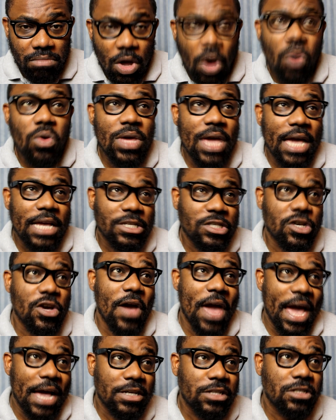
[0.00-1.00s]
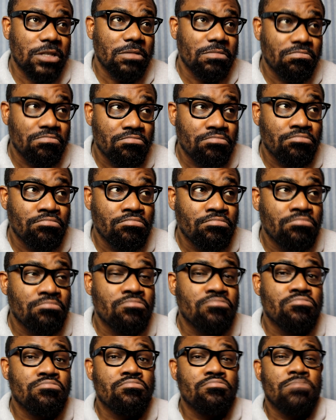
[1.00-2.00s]
Oh yeah, he's your ex.
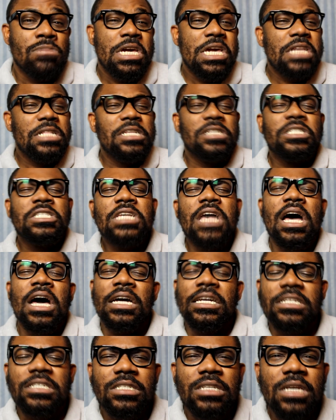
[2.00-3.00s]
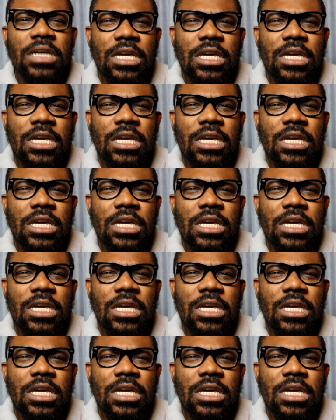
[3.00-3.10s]
He decides,